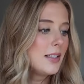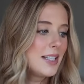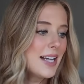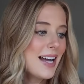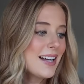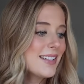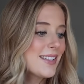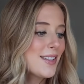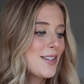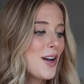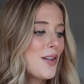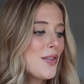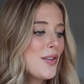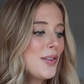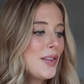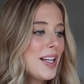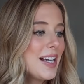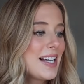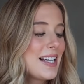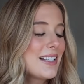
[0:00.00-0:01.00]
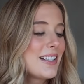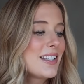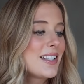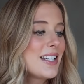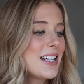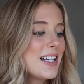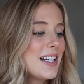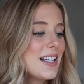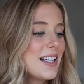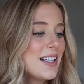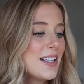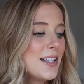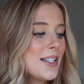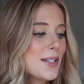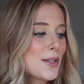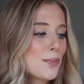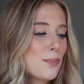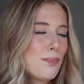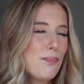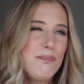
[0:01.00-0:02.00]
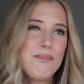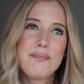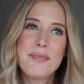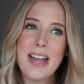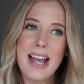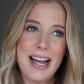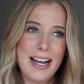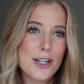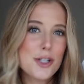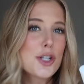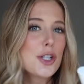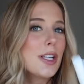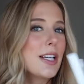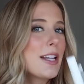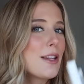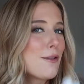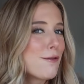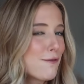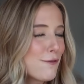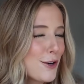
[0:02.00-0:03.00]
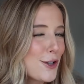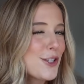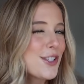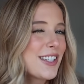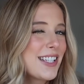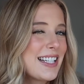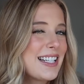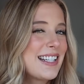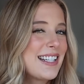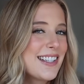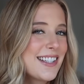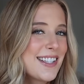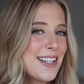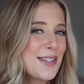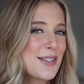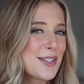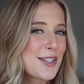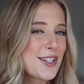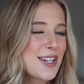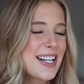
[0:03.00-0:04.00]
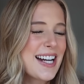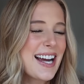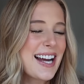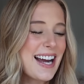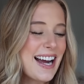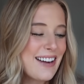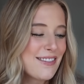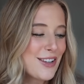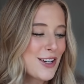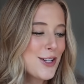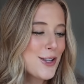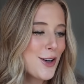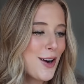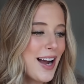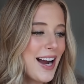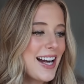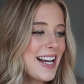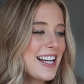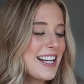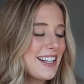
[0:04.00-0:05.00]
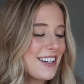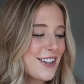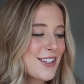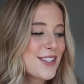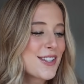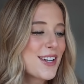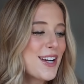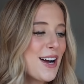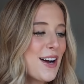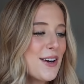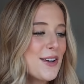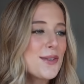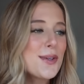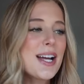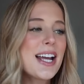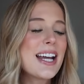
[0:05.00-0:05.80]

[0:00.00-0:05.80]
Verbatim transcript: Next on the list is actually the first tinted sunscreen I ever tried years ago.